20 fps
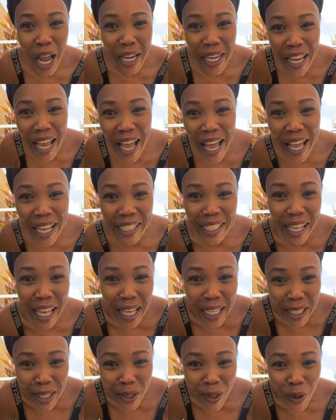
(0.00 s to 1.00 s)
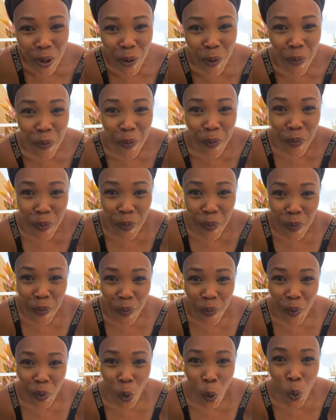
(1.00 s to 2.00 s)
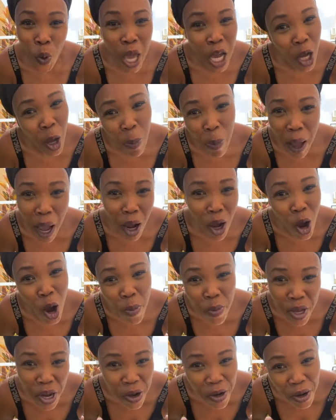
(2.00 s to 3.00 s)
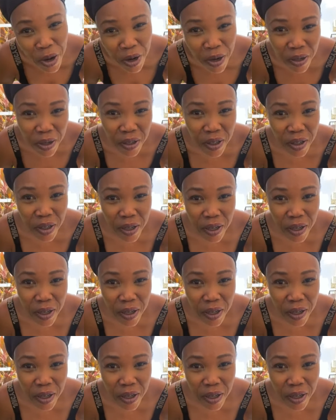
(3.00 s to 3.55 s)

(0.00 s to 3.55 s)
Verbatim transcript: a dance and so. Wake up and come here now.